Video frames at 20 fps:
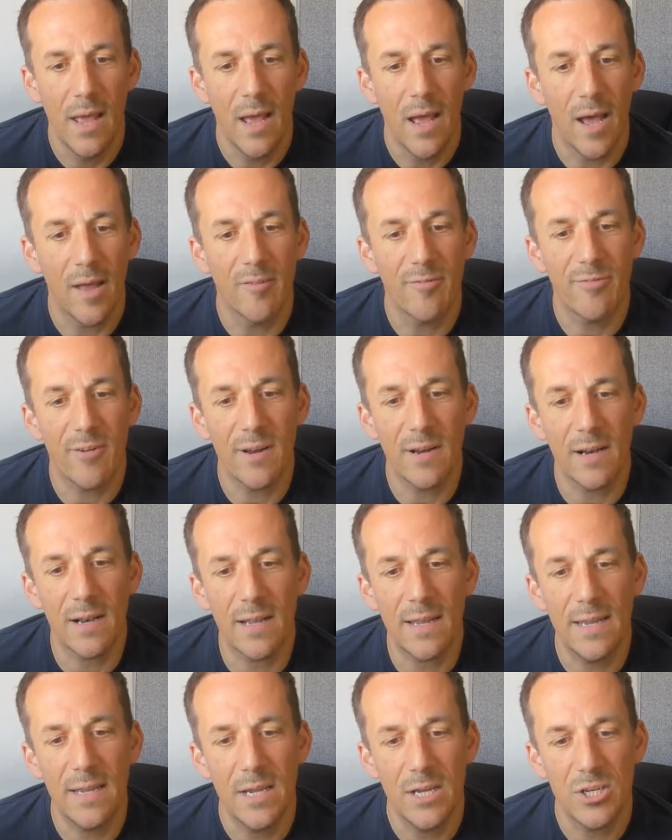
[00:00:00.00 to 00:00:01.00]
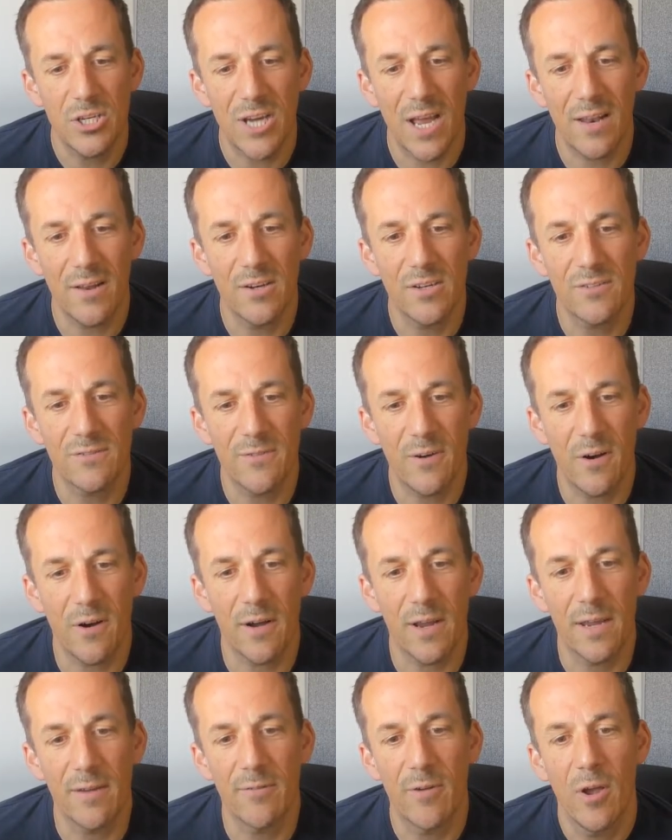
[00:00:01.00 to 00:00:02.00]
And finally, challenge
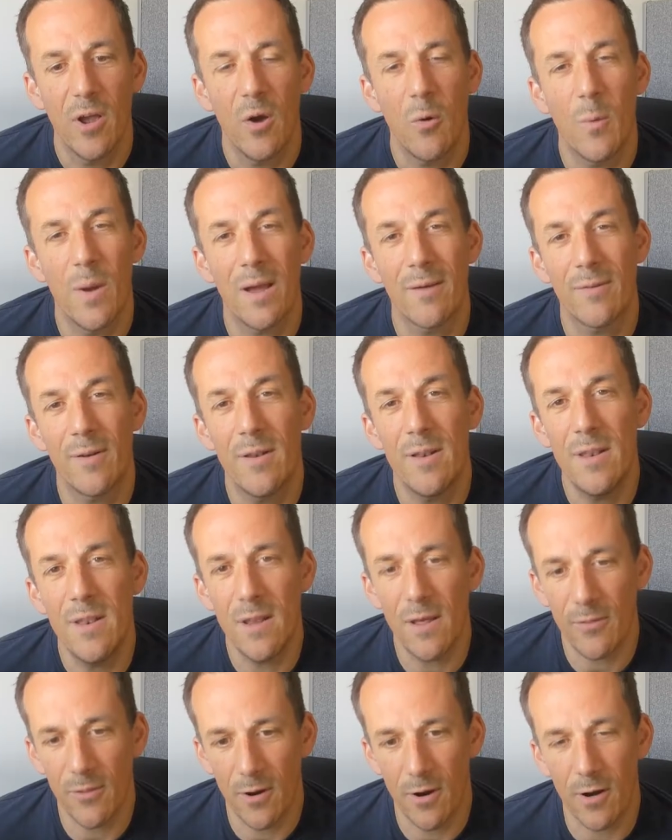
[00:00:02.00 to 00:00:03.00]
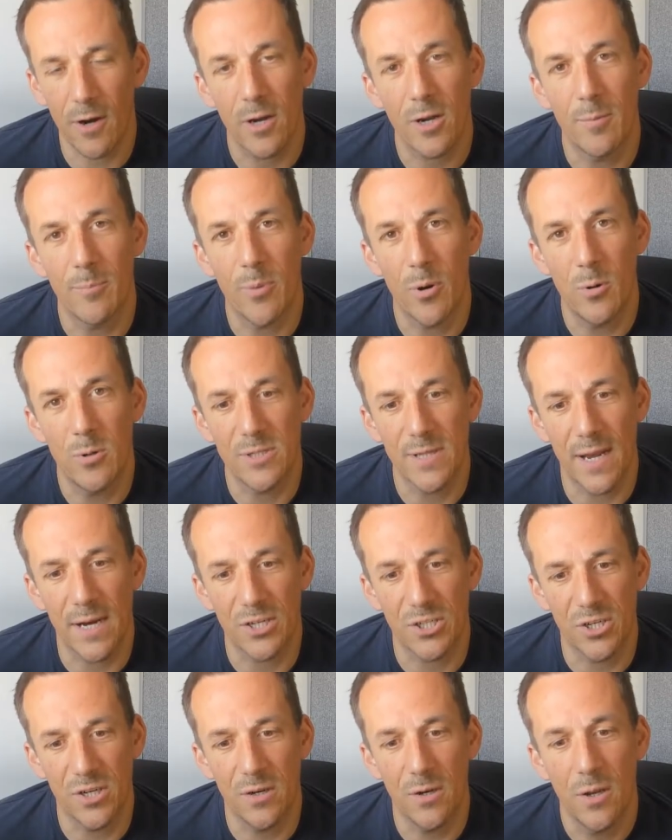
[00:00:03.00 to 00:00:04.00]
5, we have another compose
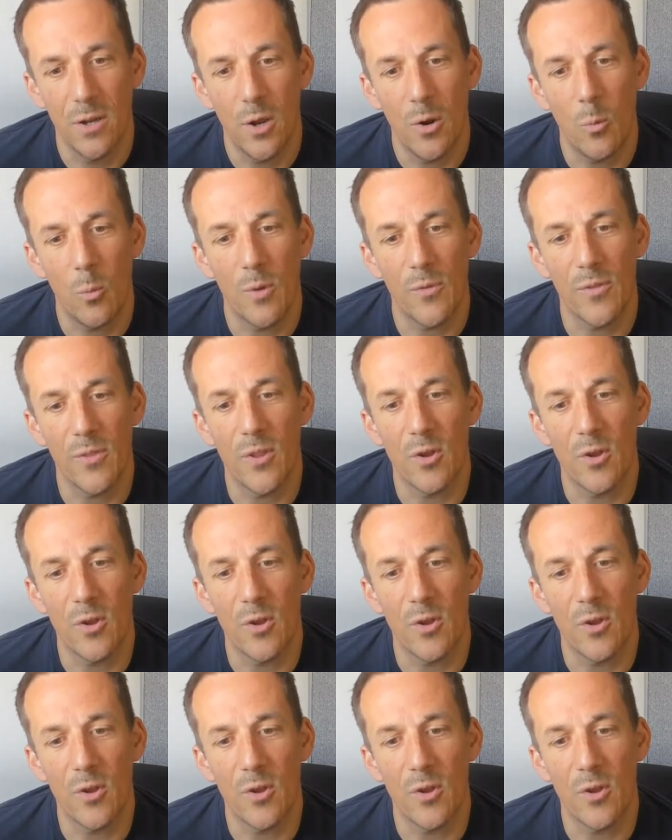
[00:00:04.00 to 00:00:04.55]
action with an